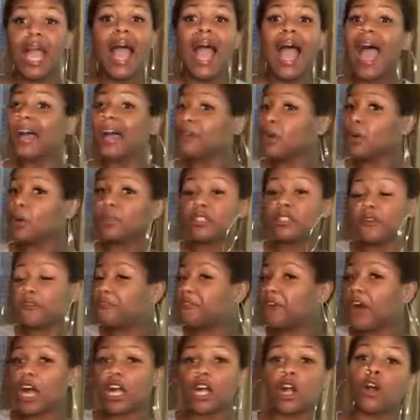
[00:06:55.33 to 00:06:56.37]
I don't know what
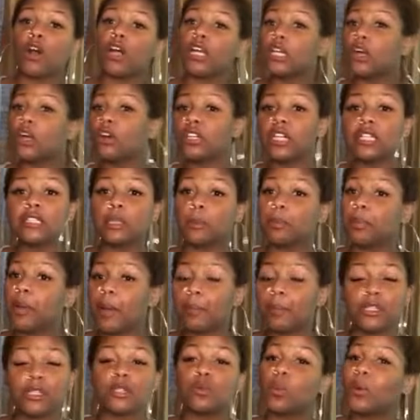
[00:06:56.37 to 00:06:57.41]
the fuck going on under
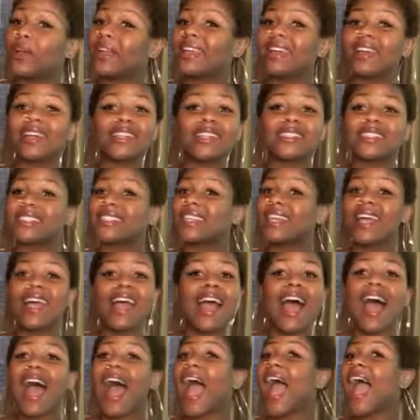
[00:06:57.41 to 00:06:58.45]
Pepper's wigs.
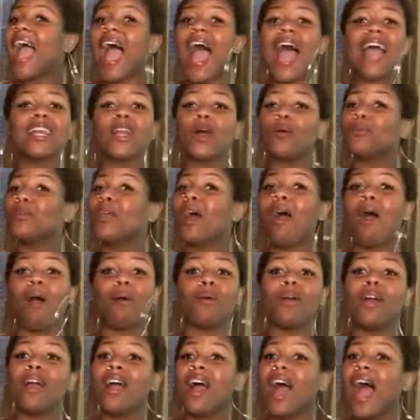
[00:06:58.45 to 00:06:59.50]
I don't know.
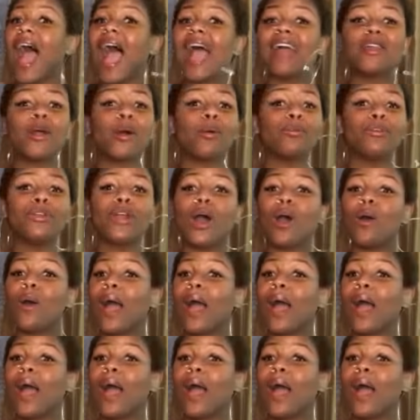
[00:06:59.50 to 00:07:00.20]
I don't know.